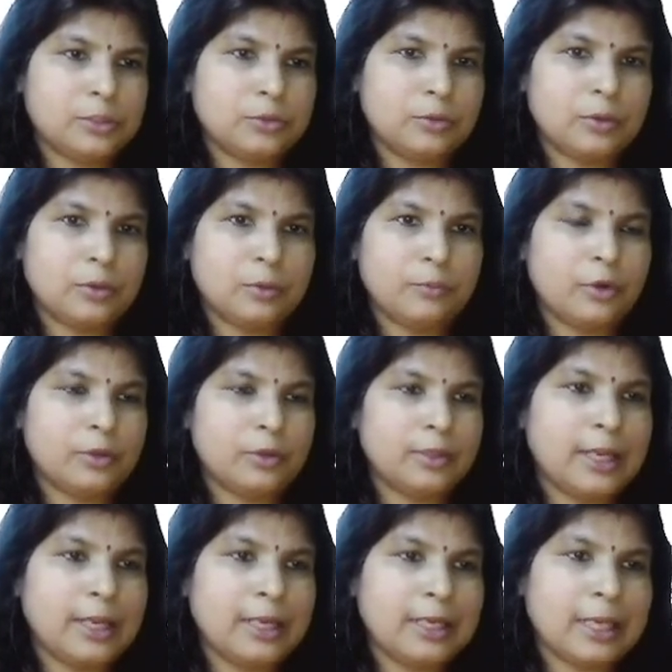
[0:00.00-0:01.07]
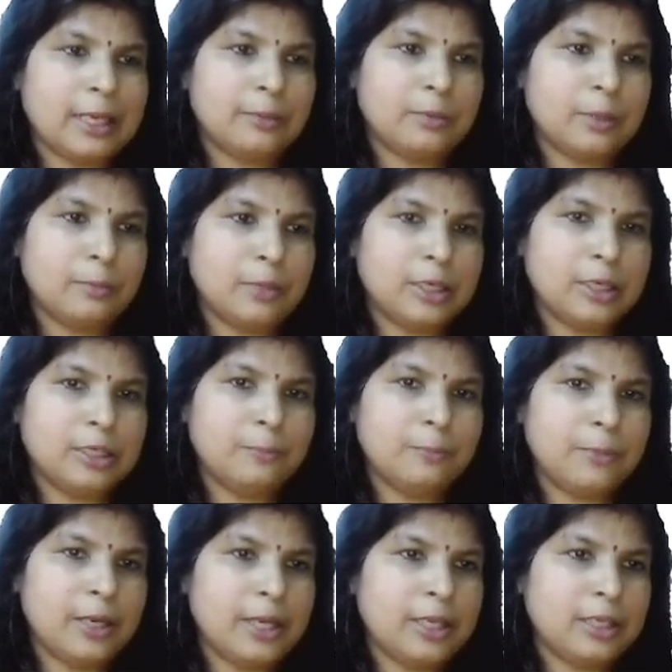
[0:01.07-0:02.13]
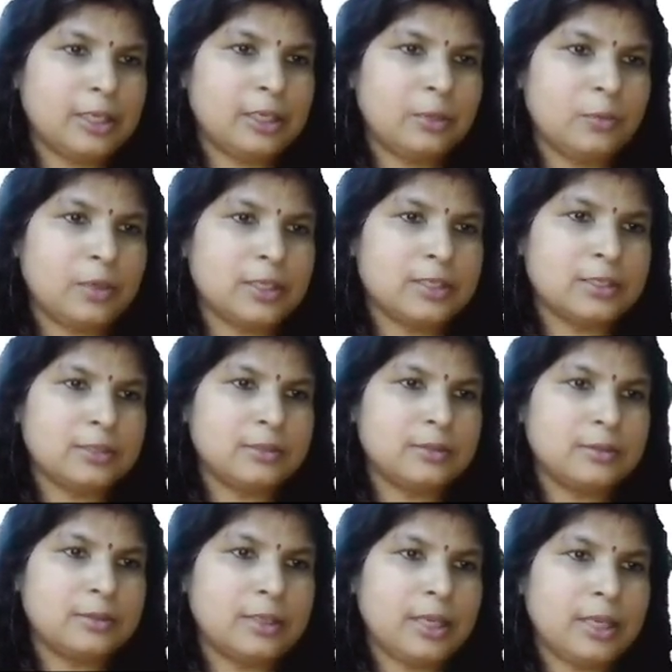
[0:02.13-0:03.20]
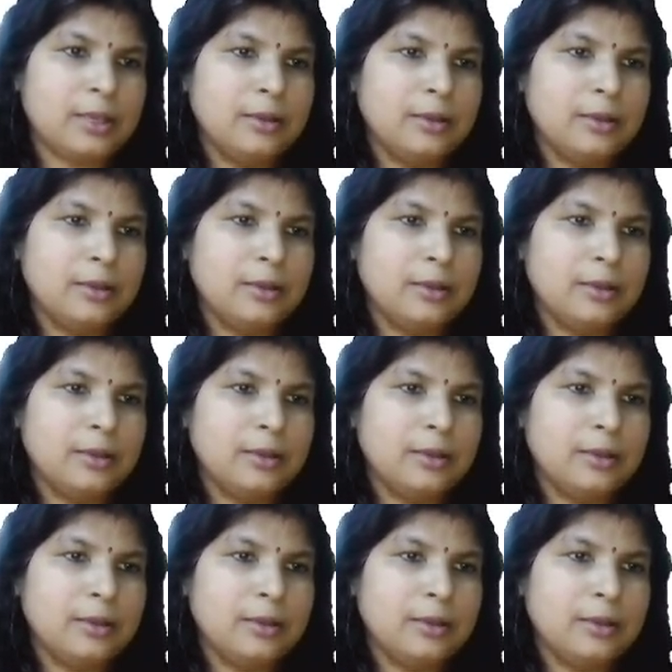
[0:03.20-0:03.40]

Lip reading: So for that I will multiply equation 3